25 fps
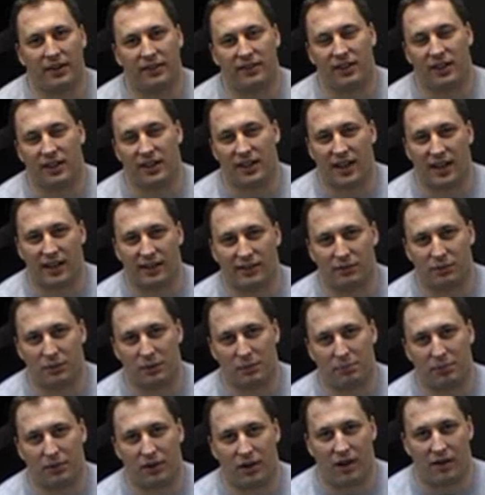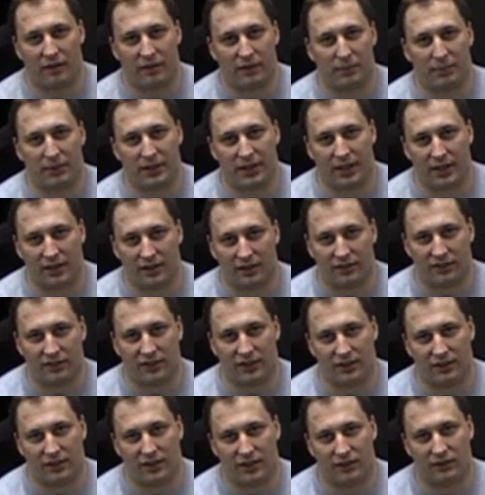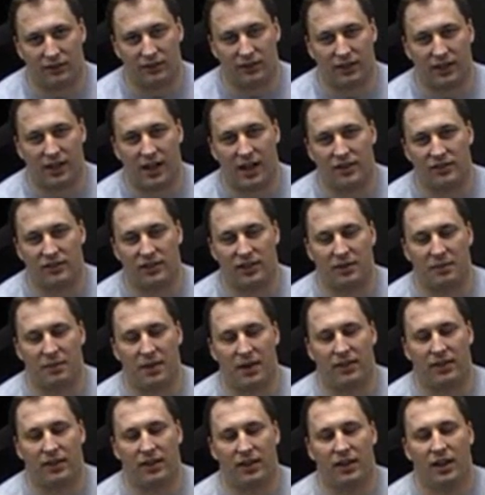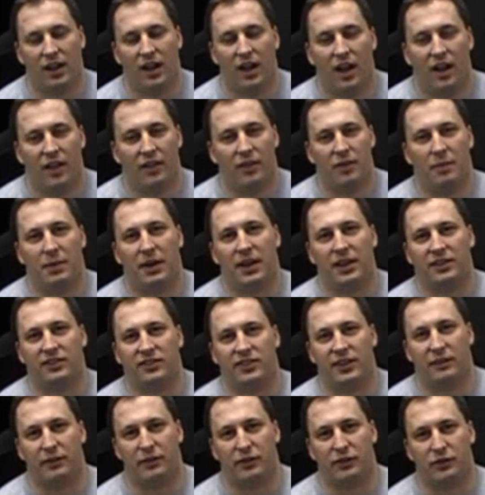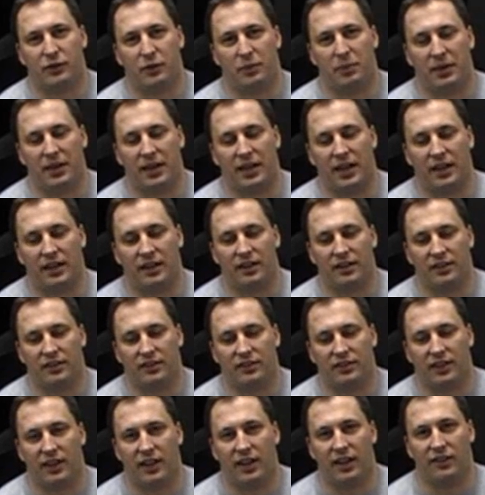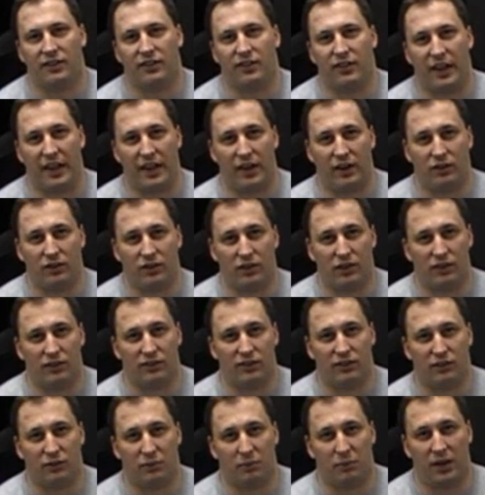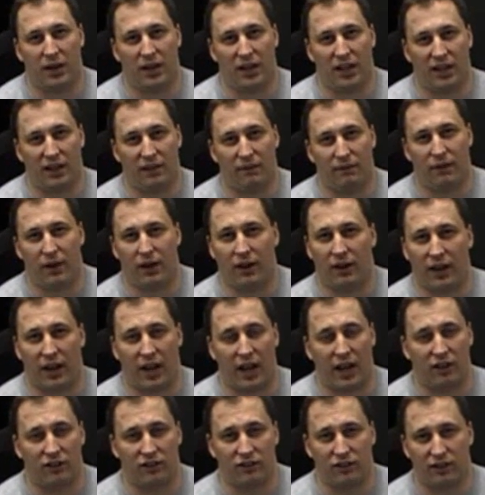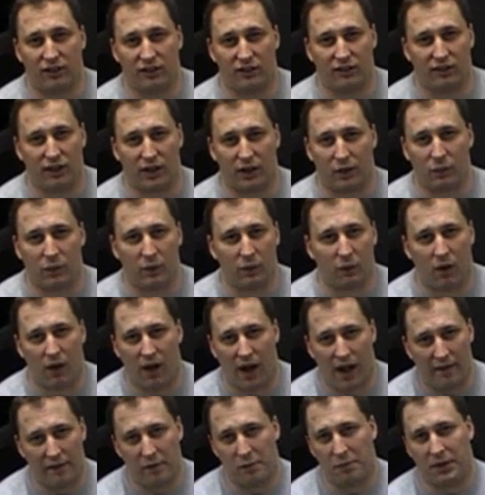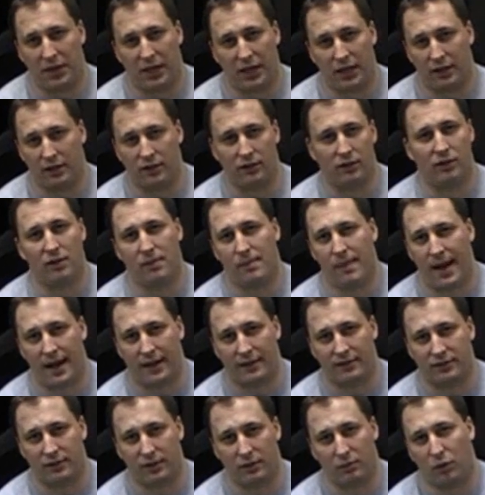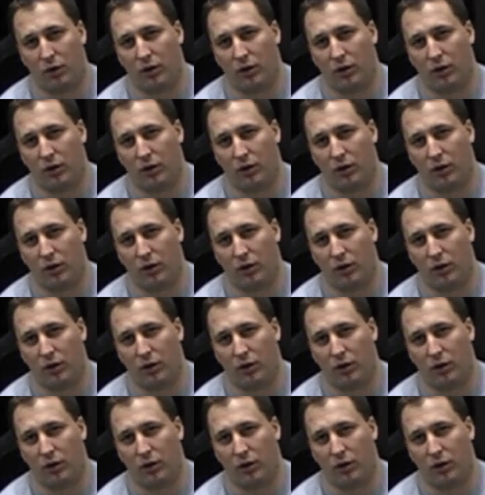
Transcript: I'd say yes, we put all of our beginners in using conjugate method. The biggest difference for beginners is they don't use as many variations. Like, we won't have a beginner do a max